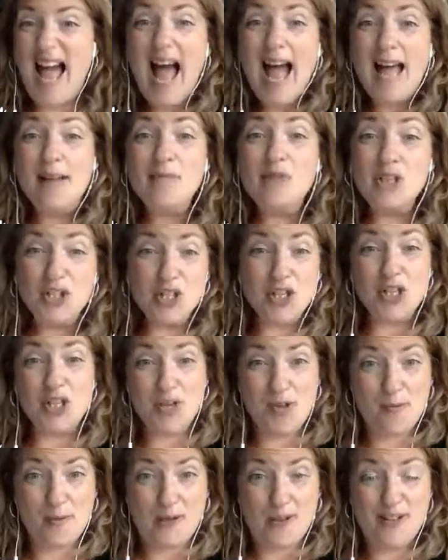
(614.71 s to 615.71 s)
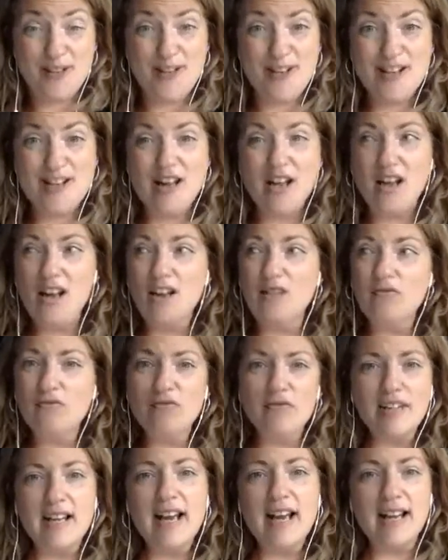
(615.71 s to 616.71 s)
I'm just human,
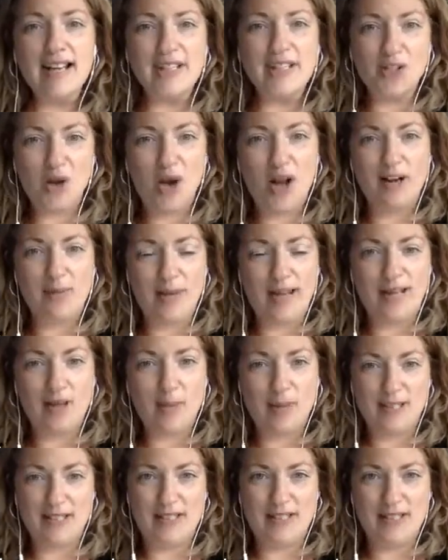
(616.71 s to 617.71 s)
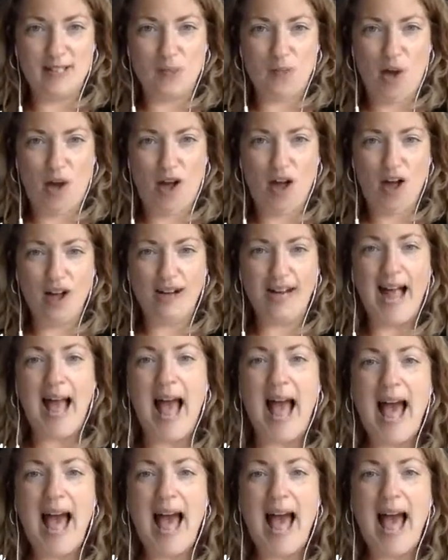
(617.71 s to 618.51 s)
really trying to make a business work